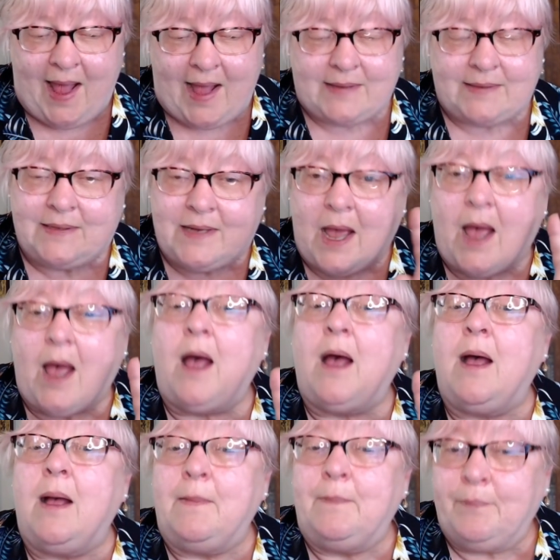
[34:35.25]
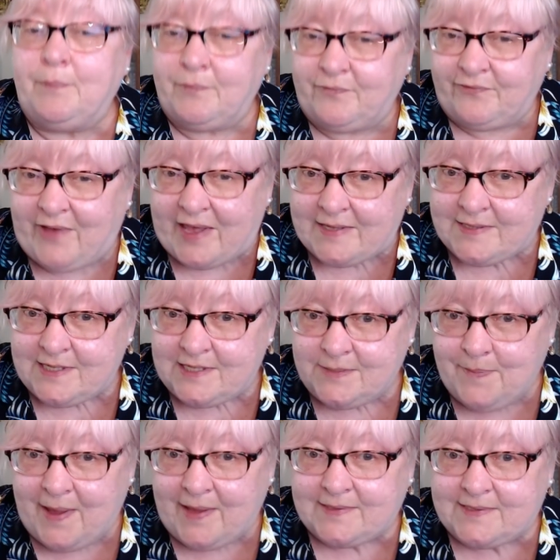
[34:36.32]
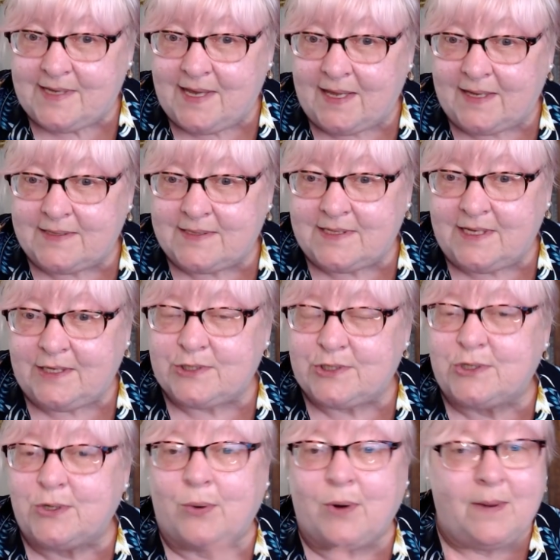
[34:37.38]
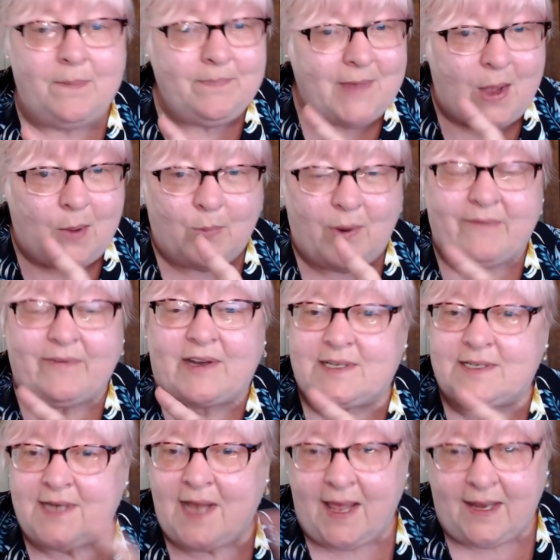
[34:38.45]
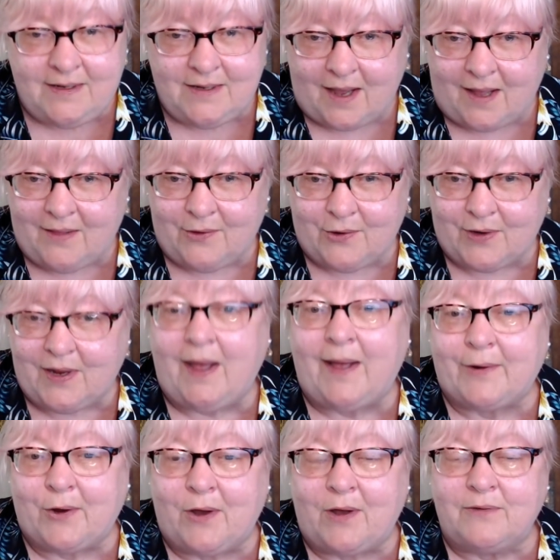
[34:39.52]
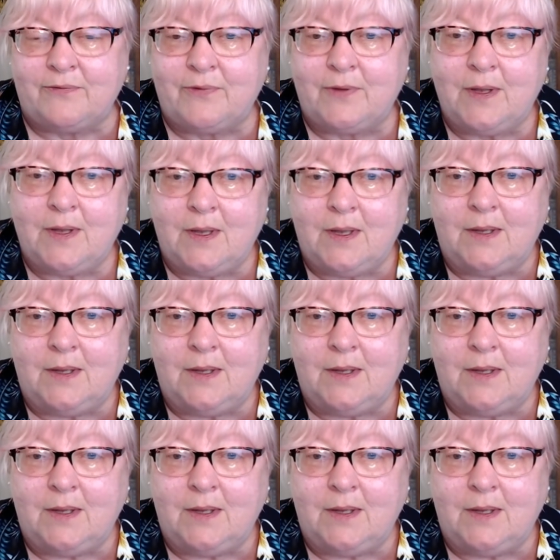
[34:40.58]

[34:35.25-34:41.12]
And Fancy Schmancy Antique Store, we have a $10 cutoff,